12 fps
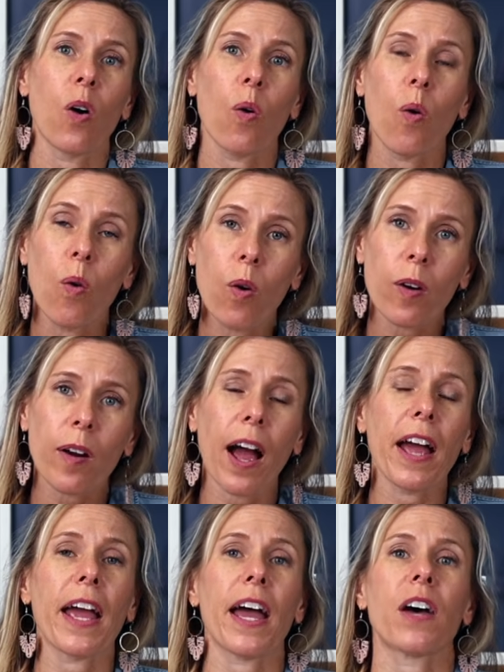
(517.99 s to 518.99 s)
or
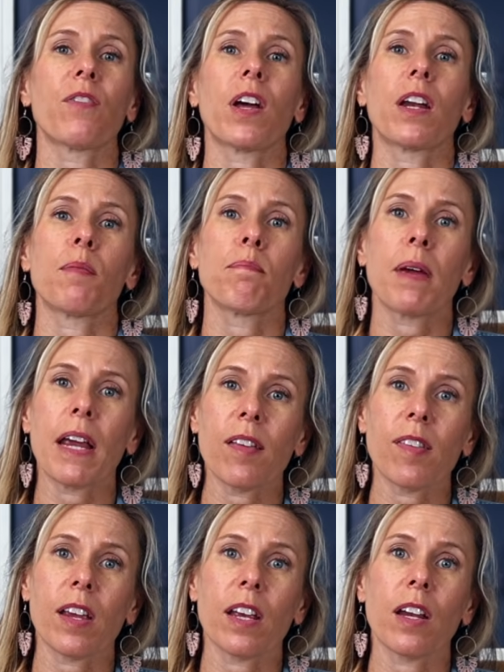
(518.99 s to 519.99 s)
I have an
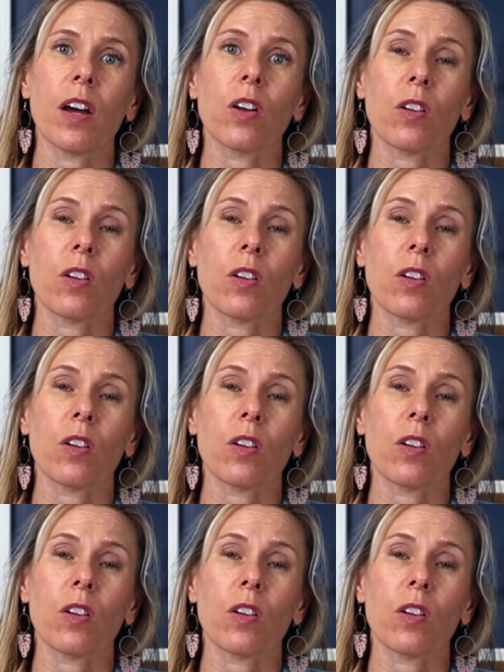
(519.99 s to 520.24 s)
amazing